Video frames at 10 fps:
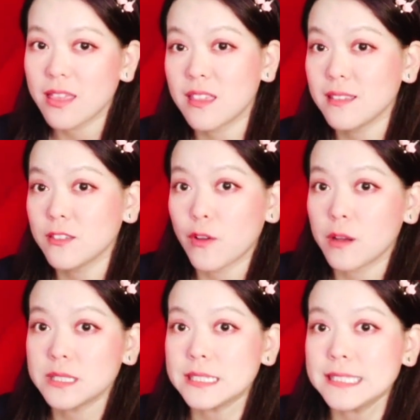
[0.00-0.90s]
This is
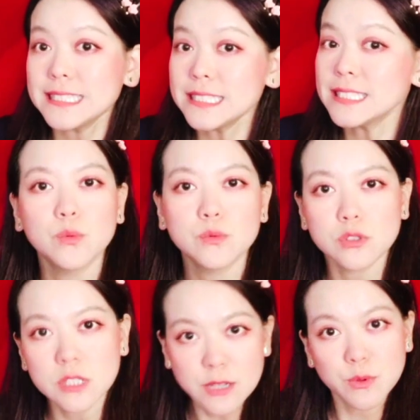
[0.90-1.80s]
Pharmacist D.
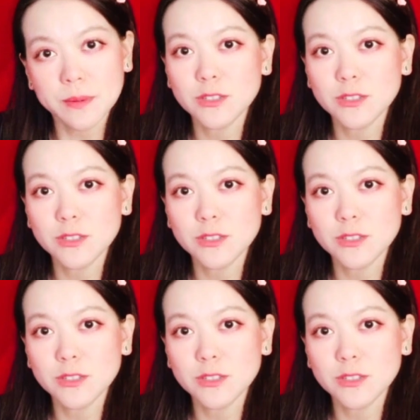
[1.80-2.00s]
Today we'll be